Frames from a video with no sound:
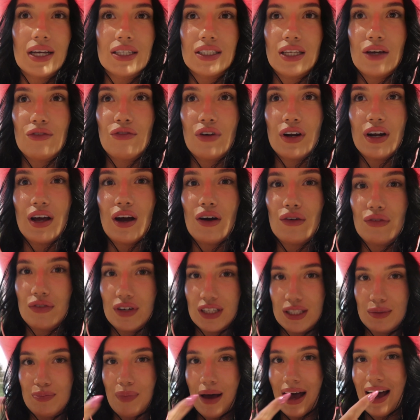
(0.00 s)
they've run out of
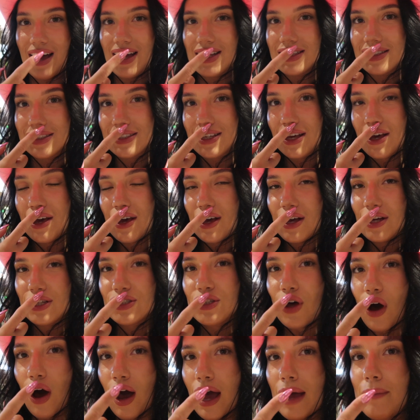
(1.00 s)
wristbands.
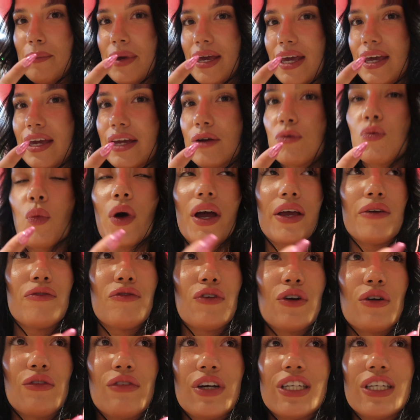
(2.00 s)
So I'm in waiting for a